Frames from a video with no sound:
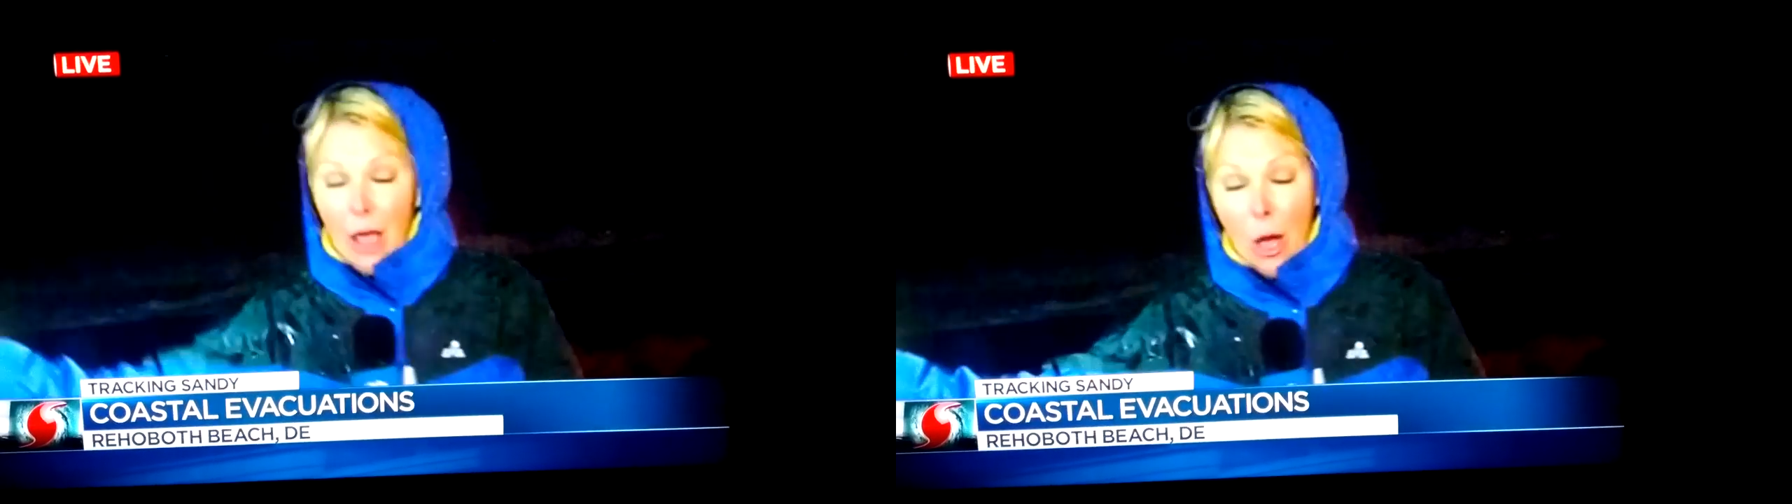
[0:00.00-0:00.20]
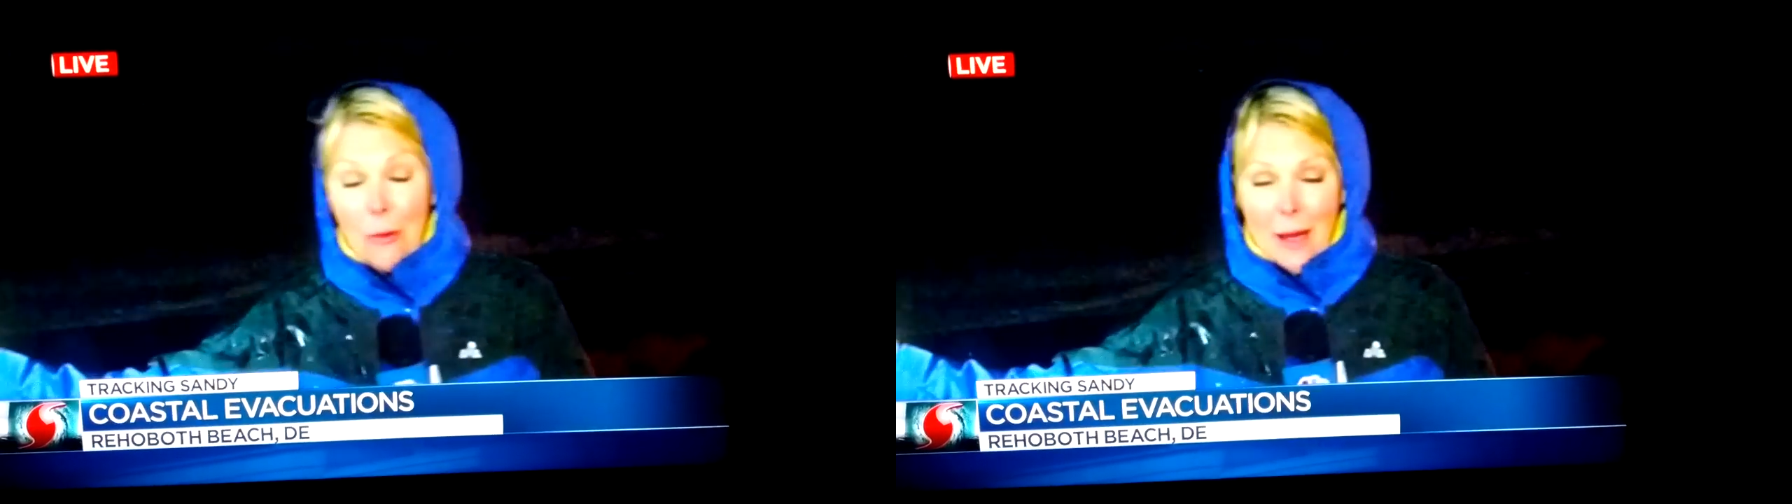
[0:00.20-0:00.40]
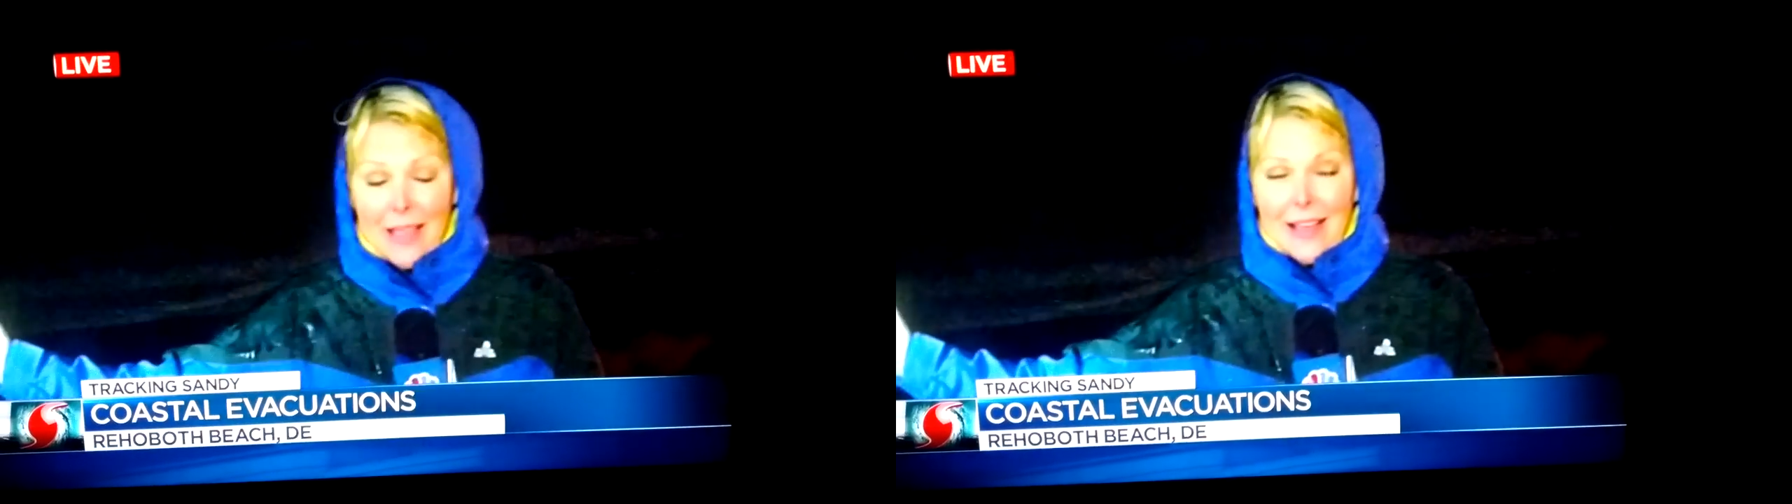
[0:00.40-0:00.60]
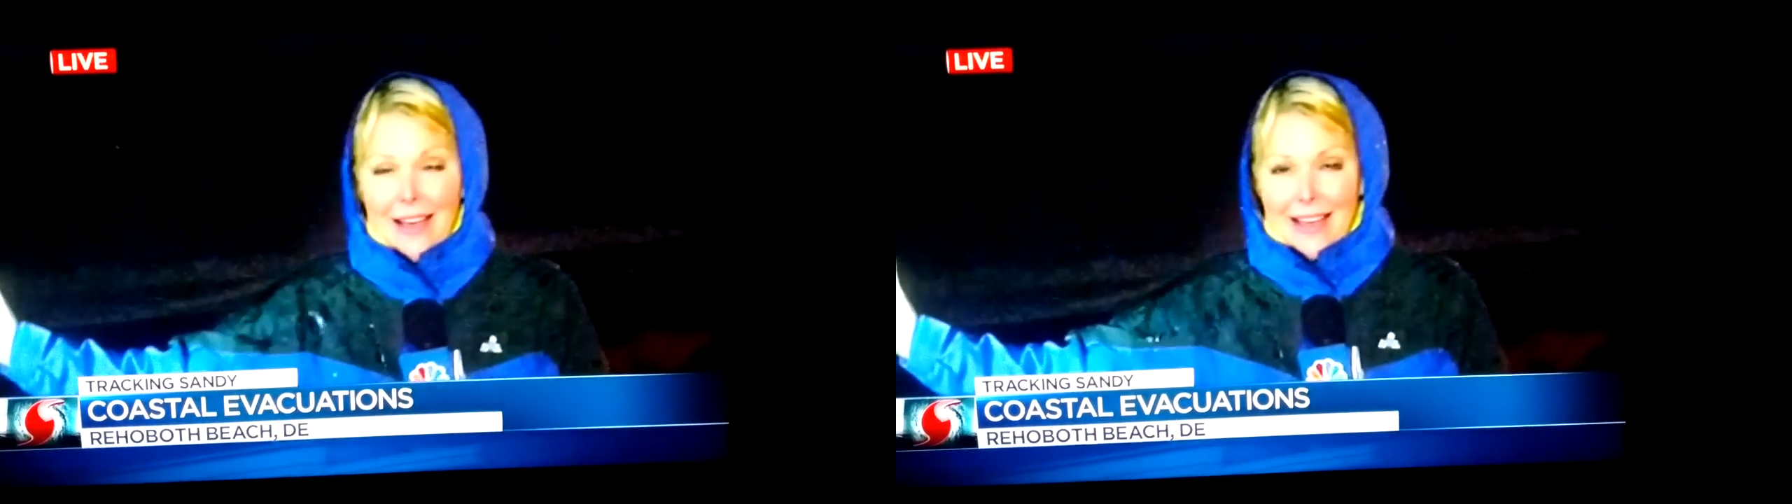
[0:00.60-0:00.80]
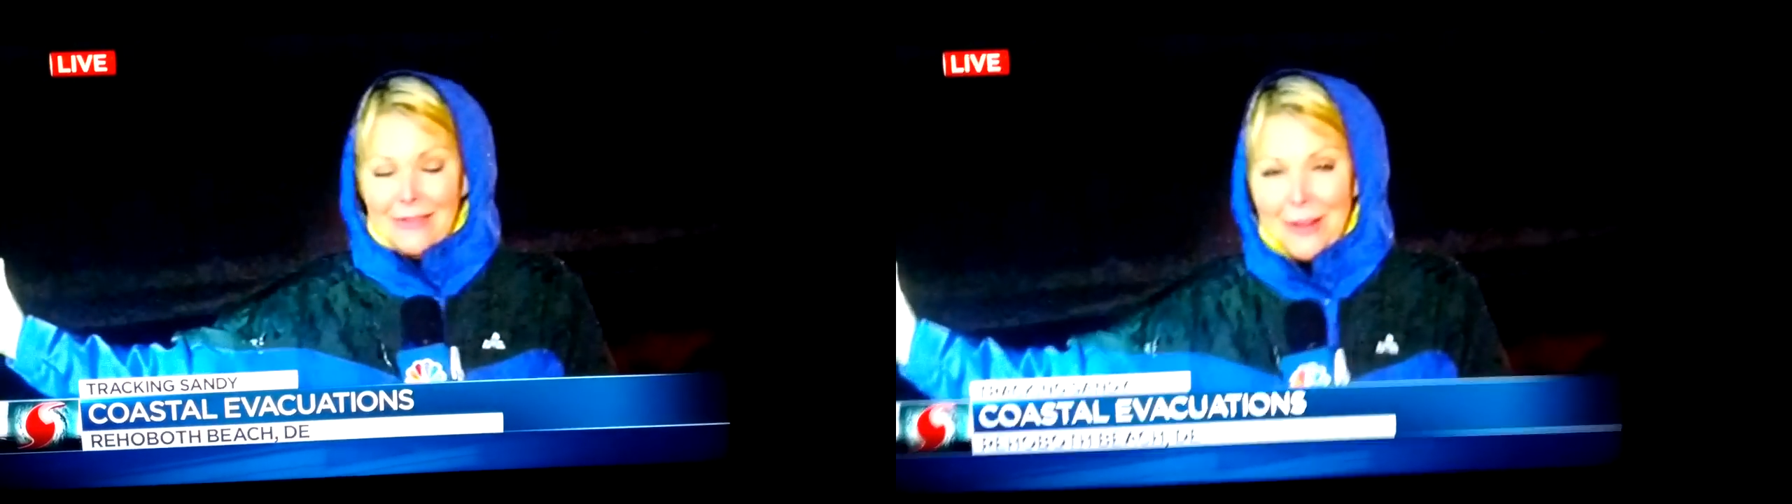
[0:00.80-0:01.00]
oh my
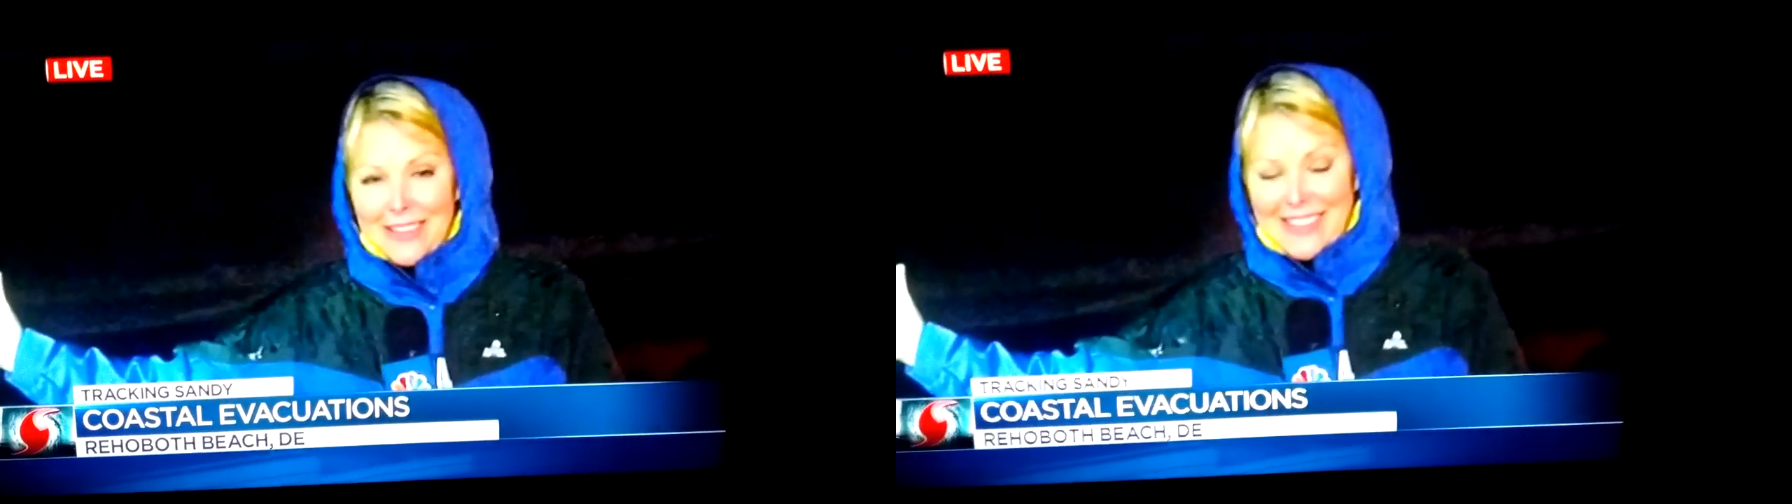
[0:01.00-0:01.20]
God, what is